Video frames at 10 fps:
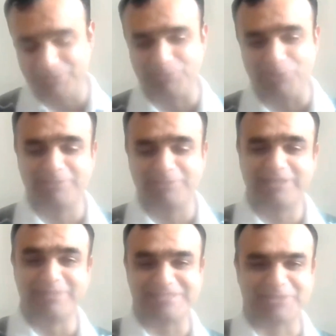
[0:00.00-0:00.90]
you call it a
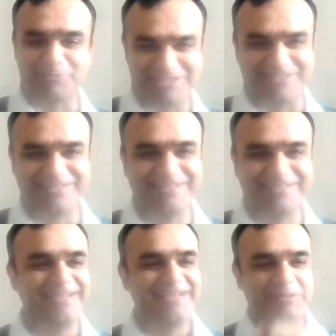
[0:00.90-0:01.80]
very basic question.
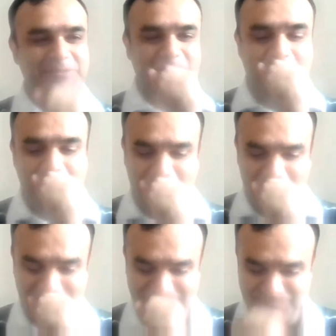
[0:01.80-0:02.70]

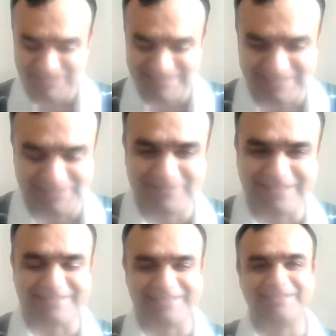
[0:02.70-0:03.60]

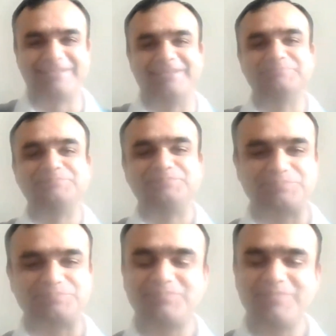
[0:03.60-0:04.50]
I think
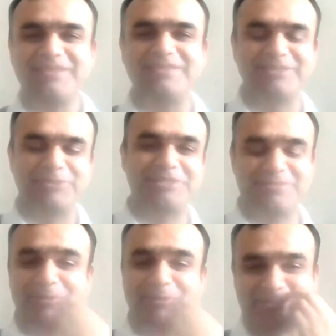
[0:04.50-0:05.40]
the
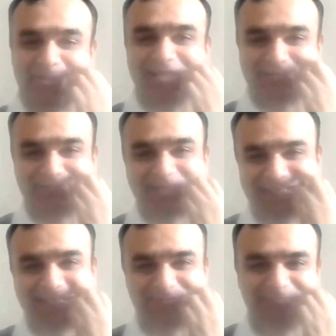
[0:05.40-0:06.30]
question probably is not as
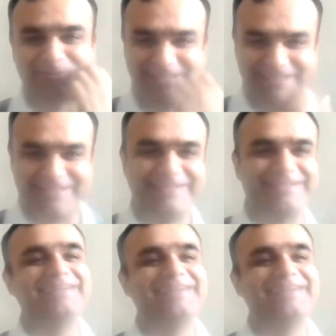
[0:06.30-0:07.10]
basic as one would think.